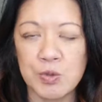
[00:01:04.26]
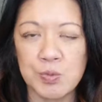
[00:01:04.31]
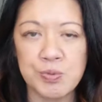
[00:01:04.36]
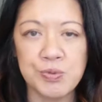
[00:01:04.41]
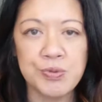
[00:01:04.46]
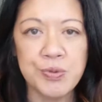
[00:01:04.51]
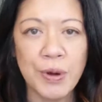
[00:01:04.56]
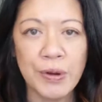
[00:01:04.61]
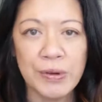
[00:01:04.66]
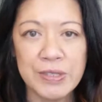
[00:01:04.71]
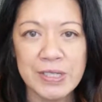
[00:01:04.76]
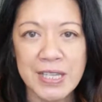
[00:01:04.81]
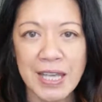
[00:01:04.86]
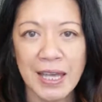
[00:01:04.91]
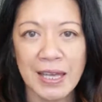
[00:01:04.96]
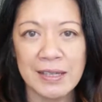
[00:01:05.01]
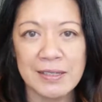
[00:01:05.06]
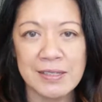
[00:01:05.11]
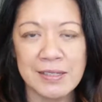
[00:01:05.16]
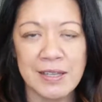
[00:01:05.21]

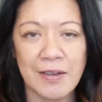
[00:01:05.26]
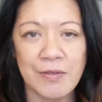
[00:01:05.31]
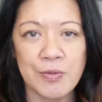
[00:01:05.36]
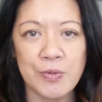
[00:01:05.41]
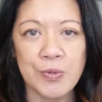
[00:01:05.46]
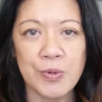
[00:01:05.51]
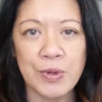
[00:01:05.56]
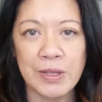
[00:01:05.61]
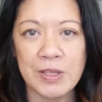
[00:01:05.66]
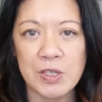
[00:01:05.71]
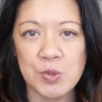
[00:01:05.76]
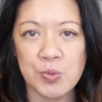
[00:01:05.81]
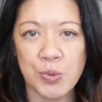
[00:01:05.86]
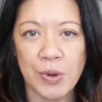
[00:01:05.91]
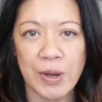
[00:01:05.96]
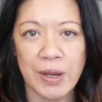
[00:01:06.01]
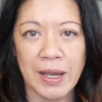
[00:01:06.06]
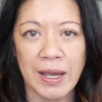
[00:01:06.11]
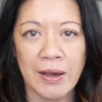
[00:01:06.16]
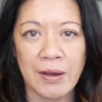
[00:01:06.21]
protests have really
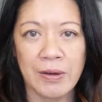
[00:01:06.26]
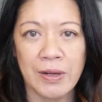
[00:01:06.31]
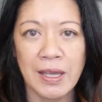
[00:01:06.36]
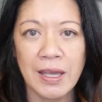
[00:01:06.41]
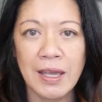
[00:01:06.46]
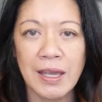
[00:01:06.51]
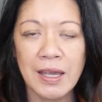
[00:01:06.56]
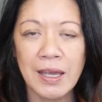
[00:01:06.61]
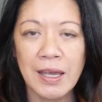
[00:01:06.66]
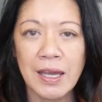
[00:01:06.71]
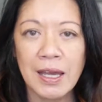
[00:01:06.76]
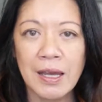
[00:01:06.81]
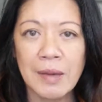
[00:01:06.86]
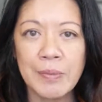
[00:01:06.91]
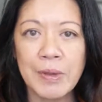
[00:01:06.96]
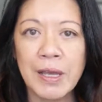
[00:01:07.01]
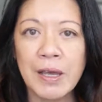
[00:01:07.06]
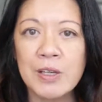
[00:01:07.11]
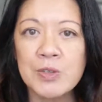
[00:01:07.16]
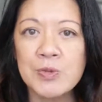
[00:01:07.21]
sprung out
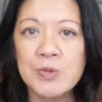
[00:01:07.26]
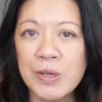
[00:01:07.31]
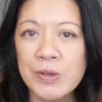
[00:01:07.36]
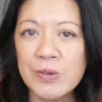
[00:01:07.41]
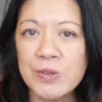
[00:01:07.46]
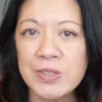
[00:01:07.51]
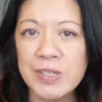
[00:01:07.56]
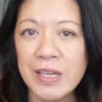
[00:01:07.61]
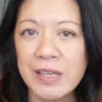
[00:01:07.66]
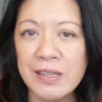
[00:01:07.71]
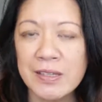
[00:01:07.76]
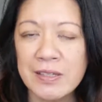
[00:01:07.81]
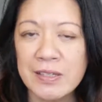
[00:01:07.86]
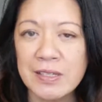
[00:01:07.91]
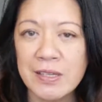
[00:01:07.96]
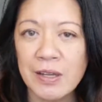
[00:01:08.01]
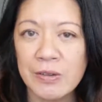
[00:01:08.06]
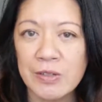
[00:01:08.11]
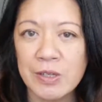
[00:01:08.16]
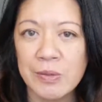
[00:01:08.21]
because we understand this is
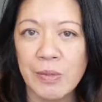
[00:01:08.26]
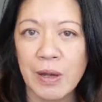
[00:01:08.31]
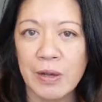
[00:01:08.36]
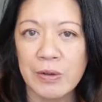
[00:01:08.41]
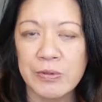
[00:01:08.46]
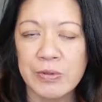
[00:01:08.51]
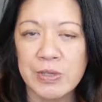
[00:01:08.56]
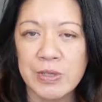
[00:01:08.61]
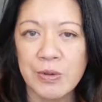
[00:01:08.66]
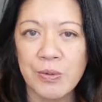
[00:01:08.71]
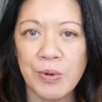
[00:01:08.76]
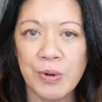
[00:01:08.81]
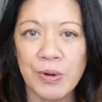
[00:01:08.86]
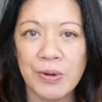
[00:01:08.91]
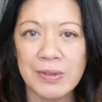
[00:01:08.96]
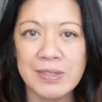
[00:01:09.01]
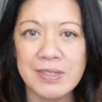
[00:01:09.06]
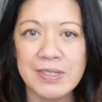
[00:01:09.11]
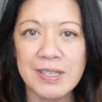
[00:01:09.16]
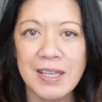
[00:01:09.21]
how democracy
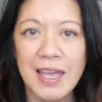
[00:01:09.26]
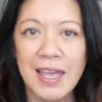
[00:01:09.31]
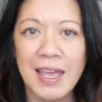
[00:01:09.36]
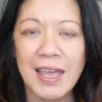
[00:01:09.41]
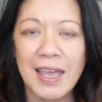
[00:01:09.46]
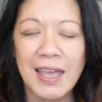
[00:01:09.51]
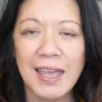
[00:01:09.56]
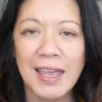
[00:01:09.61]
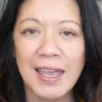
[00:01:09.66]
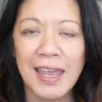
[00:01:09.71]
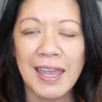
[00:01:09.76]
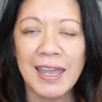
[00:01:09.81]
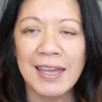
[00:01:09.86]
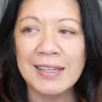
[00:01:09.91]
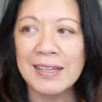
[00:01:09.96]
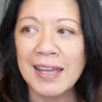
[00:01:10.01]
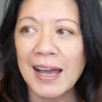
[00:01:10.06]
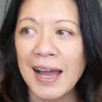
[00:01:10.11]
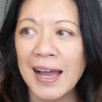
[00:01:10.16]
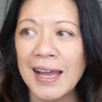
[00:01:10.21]
works.
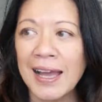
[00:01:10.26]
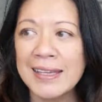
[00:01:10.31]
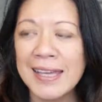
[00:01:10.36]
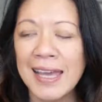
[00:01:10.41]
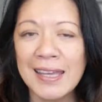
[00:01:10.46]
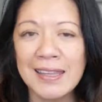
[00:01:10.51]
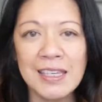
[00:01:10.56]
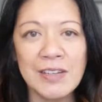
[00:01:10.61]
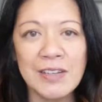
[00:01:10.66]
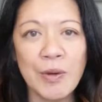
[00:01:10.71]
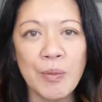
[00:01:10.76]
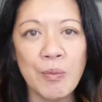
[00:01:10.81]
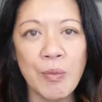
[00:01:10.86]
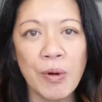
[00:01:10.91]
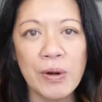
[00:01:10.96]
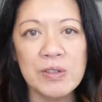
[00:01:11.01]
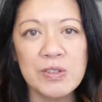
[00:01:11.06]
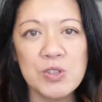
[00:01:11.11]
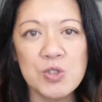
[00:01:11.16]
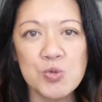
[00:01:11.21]
And I can't think of a
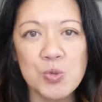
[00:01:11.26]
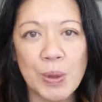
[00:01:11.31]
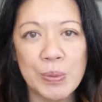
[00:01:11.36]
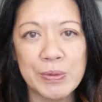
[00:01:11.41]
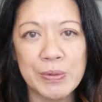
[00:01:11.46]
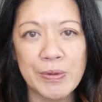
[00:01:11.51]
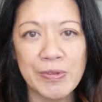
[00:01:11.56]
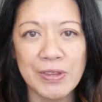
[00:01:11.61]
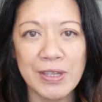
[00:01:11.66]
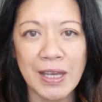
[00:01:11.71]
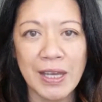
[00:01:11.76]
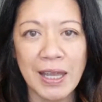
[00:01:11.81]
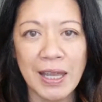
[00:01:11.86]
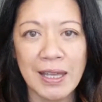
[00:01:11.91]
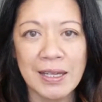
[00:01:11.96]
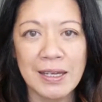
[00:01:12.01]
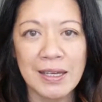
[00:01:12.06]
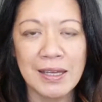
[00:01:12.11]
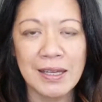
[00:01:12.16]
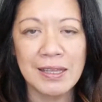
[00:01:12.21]
more disruptive
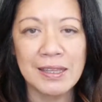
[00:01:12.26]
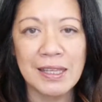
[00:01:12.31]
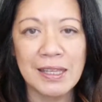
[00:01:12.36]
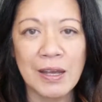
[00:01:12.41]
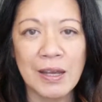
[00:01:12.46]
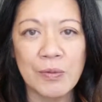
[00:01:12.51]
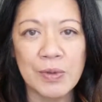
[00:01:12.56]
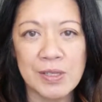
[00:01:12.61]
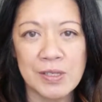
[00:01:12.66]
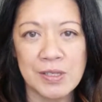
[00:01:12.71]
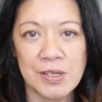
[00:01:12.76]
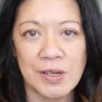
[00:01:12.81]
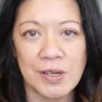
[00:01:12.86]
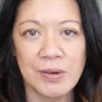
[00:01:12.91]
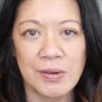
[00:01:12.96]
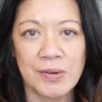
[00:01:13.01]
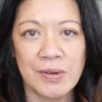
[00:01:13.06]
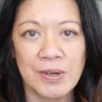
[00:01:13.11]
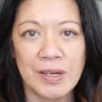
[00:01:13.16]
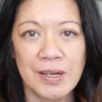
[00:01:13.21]
thing that we do
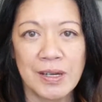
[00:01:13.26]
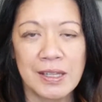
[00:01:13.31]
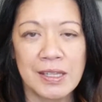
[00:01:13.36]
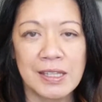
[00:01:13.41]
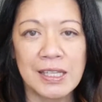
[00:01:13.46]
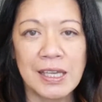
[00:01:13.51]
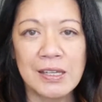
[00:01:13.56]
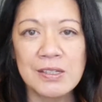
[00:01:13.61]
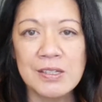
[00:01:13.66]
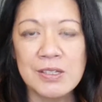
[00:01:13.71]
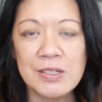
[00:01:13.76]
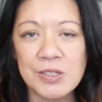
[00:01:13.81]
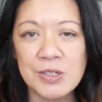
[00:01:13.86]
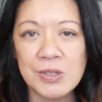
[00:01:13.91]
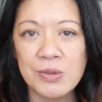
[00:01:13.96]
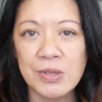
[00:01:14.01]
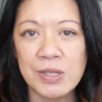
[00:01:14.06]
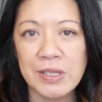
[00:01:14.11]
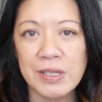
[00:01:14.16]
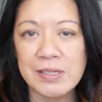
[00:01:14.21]
than to
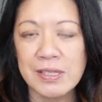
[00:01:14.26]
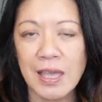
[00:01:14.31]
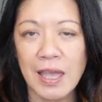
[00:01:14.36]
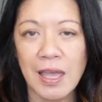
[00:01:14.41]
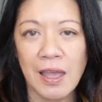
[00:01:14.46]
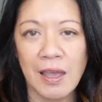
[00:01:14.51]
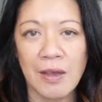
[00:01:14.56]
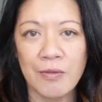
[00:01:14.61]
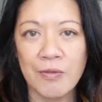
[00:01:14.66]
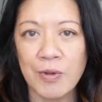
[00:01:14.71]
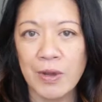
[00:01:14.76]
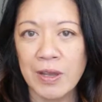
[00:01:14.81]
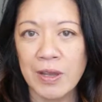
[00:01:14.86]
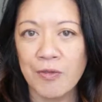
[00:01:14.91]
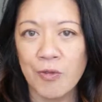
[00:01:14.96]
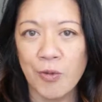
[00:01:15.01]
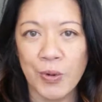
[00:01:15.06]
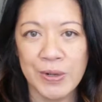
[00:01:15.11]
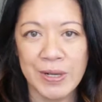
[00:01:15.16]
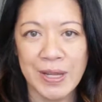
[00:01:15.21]
do this every
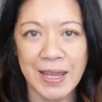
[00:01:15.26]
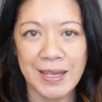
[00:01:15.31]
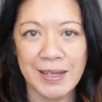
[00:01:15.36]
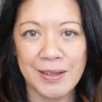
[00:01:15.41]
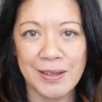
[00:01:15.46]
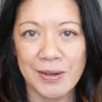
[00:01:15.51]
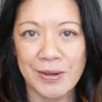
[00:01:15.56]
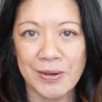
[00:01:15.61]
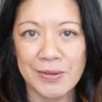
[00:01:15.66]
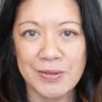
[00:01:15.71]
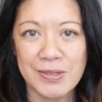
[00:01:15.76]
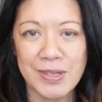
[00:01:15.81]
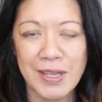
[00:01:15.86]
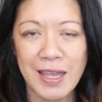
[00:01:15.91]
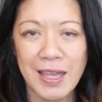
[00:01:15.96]
4 to 8 years.